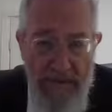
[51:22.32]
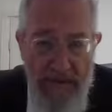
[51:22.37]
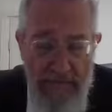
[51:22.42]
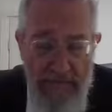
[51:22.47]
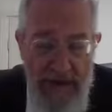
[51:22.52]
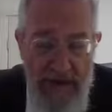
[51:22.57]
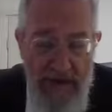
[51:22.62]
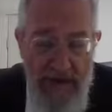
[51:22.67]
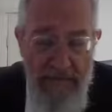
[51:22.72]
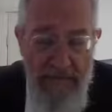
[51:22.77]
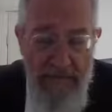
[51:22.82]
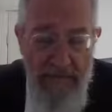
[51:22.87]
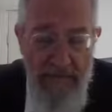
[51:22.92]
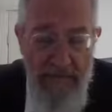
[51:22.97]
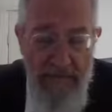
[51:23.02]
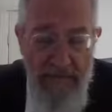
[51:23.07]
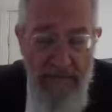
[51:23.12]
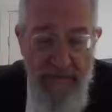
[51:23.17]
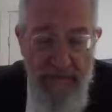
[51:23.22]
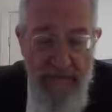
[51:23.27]
to me
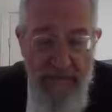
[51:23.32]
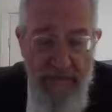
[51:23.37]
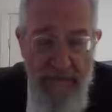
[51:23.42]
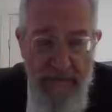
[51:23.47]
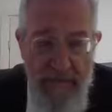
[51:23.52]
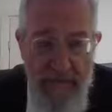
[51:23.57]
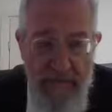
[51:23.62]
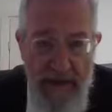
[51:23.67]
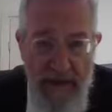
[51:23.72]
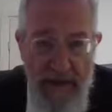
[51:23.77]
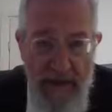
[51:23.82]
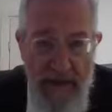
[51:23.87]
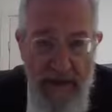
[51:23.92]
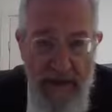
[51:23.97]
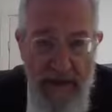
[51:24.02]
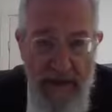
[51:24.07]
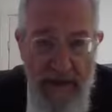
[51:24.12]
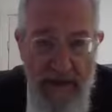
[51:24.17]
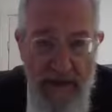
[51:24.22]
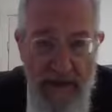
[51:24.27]

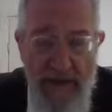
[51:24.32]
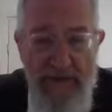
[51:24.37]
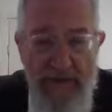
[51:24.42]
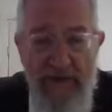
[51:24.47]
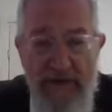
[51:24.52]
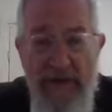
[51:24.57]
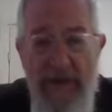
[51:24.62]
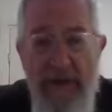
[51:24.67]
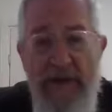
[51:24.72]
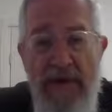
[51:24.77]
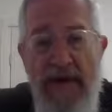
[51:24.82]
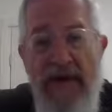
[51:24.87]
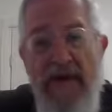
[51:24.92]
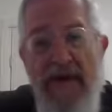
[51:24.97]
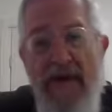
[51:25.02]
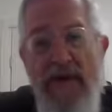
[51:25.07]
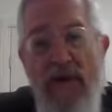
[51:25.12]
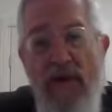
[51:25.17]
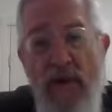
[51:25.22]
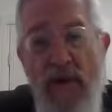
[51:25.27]
with
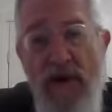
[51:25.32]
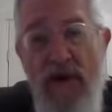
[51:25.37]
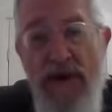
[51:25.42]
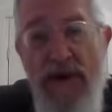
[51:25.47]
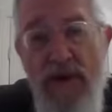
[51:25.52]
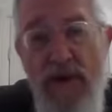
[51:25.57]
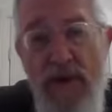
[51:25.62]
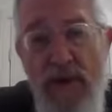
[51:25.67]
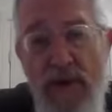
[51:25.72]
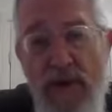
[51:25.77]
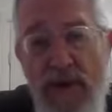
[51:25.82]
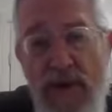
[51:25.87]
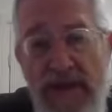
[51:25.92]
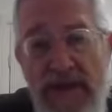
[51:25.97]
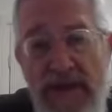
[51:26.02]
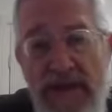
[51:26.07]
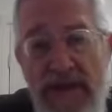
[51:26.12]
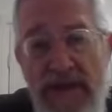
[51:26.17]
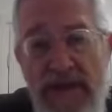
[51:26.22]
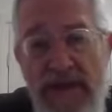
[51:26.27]
respect to the one who
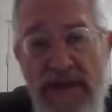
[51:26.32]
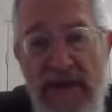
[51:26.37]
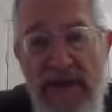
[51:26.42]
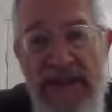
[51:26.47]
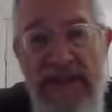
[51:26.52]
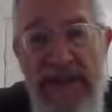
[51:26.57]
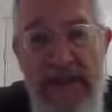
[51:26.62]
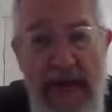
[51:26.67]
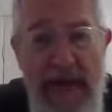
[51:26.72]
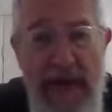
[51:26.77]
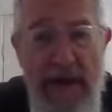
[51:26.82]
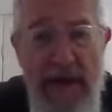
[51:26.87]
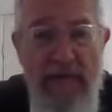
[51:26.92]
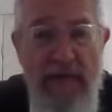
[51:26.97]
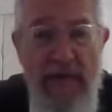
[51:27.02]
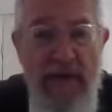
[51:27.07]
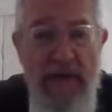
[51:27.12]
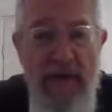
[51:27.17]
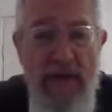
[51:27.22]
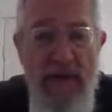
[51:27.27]
was
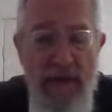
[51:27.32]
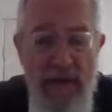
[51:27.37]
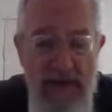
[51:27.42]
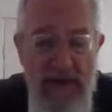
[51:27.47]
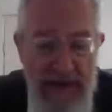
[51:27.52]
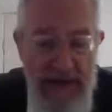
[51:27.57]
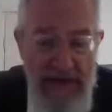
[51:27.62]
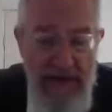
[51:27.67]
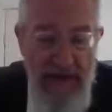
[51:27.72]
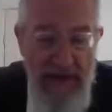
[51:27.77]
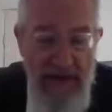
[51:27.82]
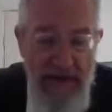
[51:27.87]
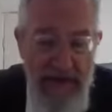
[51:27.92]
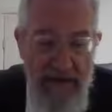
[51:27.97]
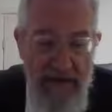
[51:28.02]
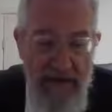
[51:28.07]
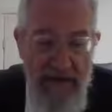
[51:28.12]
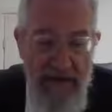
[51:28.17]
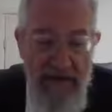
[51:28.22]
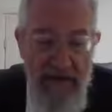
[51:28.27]
stabbed, in other words,
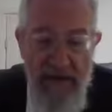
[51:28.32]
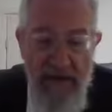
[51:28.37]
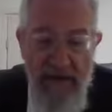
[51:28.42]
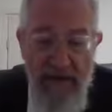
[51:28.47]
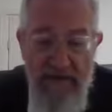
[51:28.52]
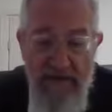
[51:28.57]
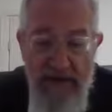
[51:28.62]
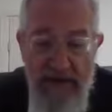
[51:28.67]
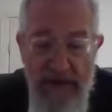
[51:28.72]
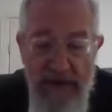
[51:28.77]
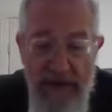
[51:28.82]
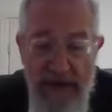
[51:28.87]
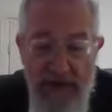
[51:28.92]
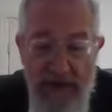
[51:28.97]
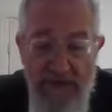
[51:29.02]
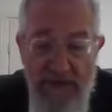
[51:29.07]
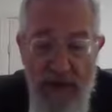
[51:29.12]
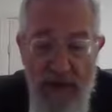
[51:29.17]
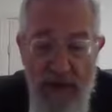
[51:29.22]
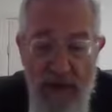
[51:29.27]
killed.
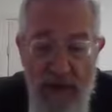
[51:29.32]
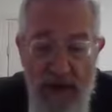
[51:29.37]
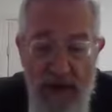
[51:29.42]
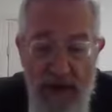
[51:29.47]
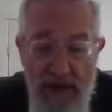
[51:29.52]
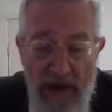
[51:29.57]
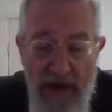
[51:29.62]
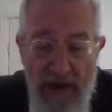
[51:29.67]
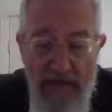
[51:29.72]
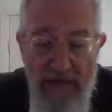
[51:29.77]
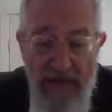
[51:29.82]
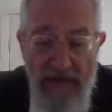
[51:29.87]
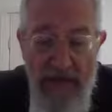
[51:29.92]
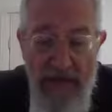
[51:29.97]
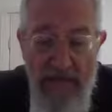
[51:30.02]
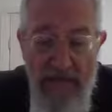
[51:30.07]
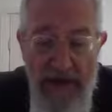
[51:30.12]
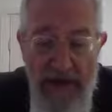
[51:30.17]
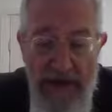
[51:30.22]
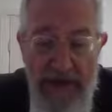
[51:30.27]
Vesaftu alav
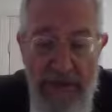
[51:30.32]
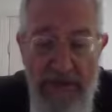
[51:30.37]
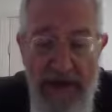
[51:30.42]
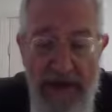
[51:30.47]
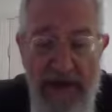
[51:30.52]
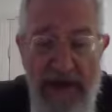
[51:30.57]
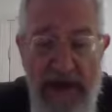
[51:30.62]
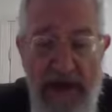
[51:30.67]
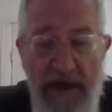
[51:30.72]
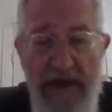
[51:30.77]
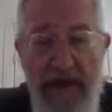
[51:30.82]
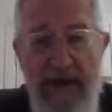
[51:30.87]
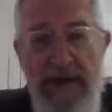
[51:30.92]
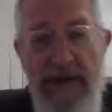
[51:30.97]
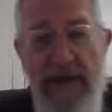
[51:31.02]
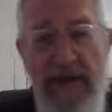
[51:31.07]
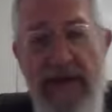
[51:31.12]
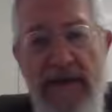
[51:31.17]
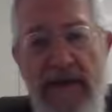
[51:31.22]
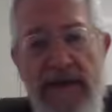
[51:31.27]
kamispeit al
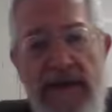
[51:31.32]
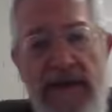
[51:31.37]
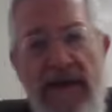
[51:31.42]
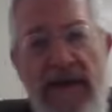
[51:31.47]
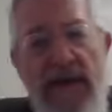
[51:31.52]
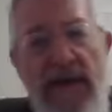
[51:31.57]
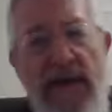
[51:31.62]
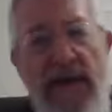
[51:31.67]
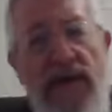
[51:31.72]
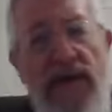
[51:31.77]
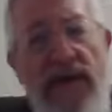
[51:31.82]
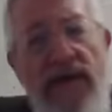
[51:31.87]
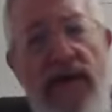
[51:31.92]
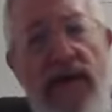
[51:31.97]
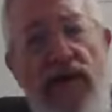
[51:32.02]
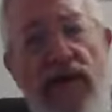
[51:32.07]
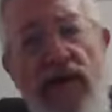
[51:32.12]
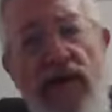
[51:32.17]
hayachid. And the